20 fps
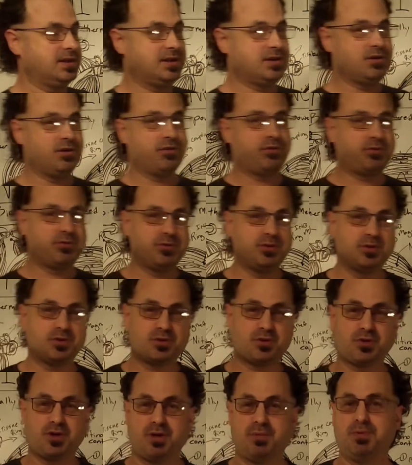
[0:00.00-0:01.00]
go through the
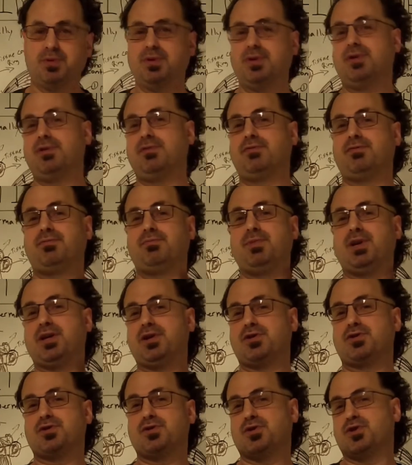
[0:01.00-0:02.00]
trouble of
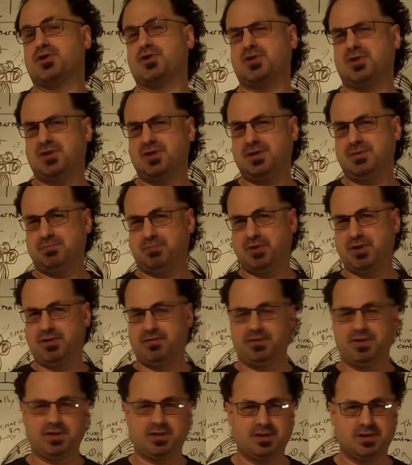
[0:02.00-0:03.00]
making sure it's
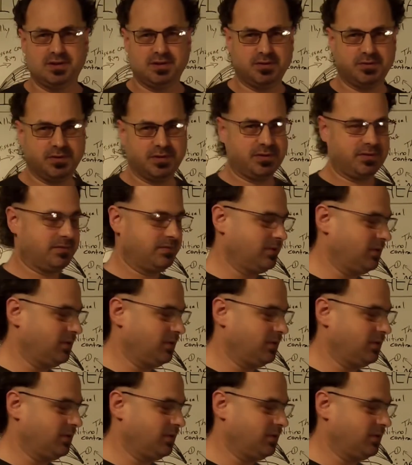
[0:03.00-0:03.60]
perfect, you know, with